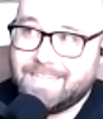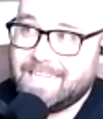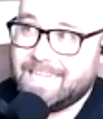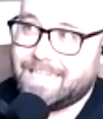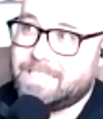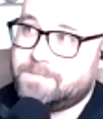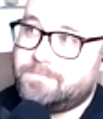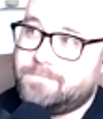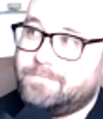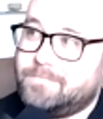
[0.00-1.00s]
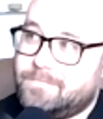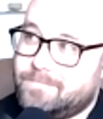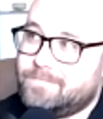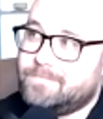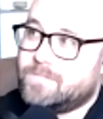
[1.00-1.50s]
Um,
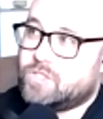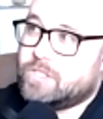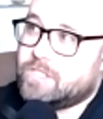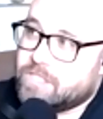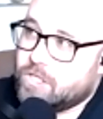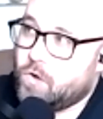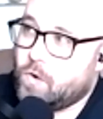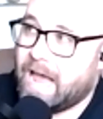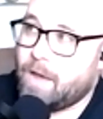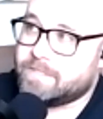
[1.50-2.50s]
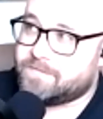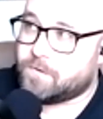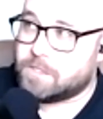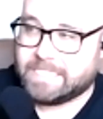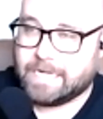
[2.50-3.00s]
so so I was
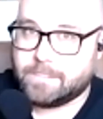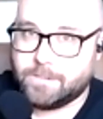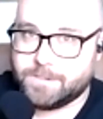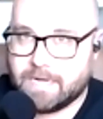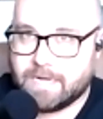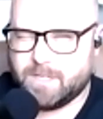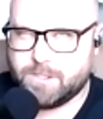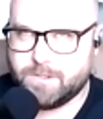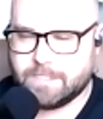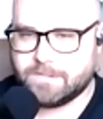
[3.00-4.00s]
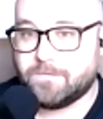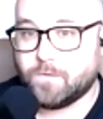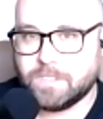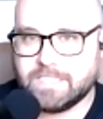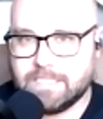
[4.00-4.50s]
first diagnosed back in about
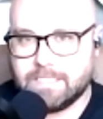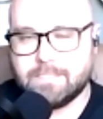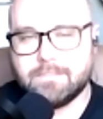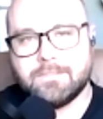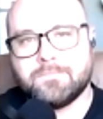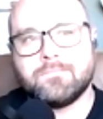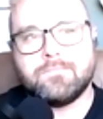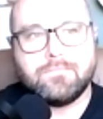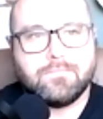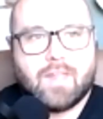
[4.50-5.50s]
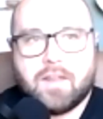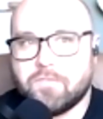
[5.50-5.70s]
2014 and